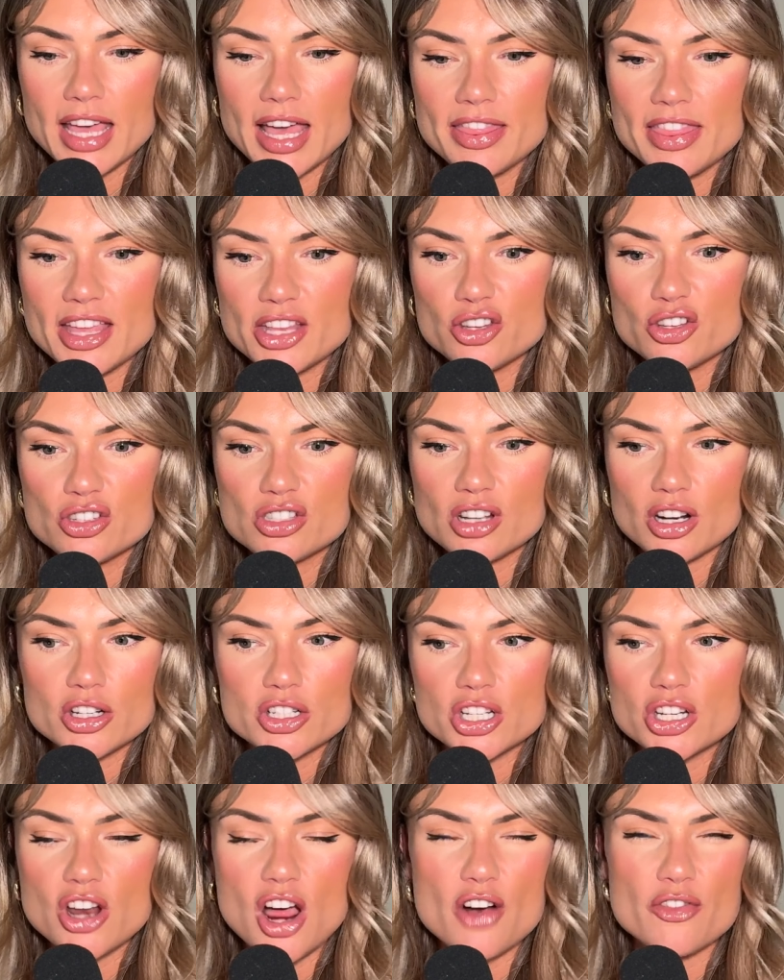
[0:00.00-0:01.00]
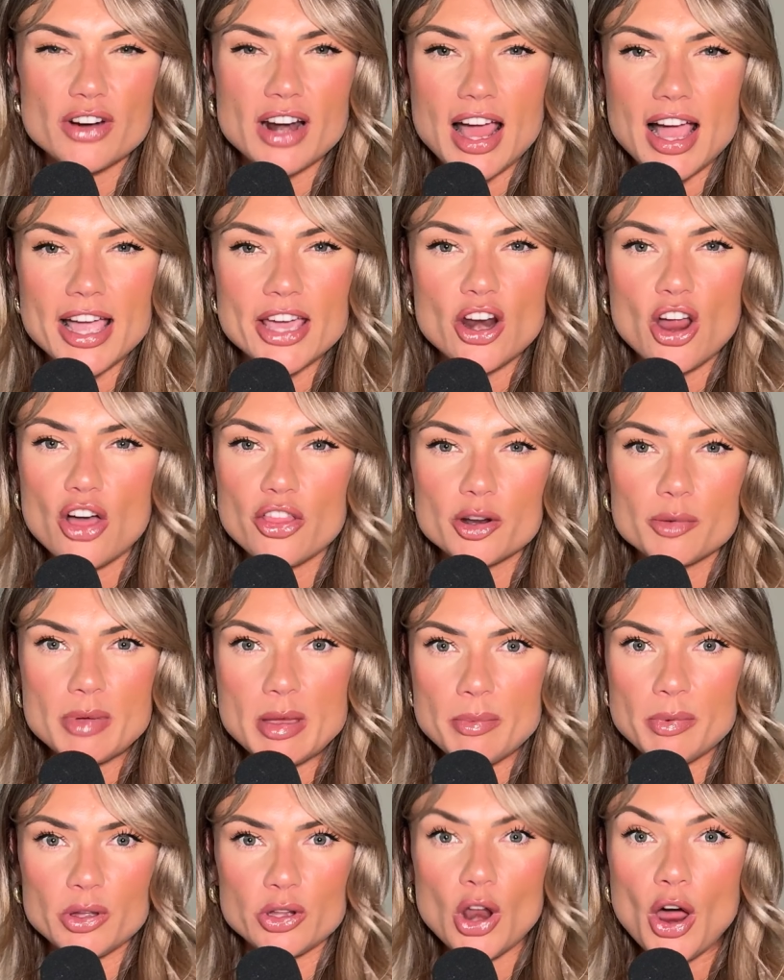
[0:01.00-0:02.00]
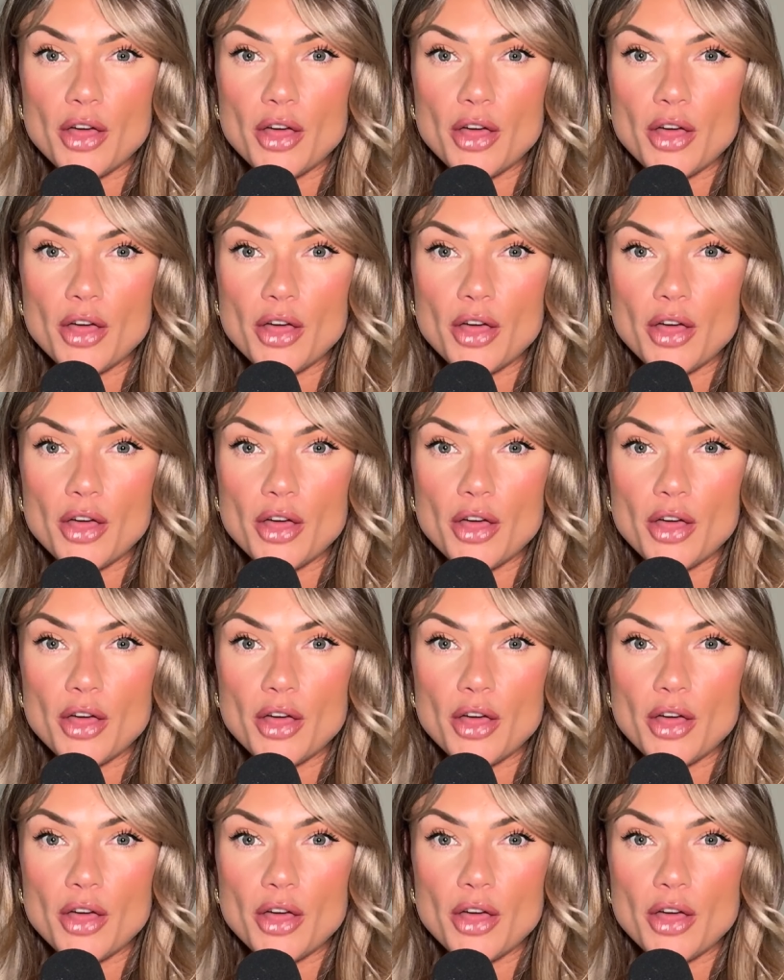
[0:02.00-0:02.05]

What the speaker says: And then you start to not rely on other people and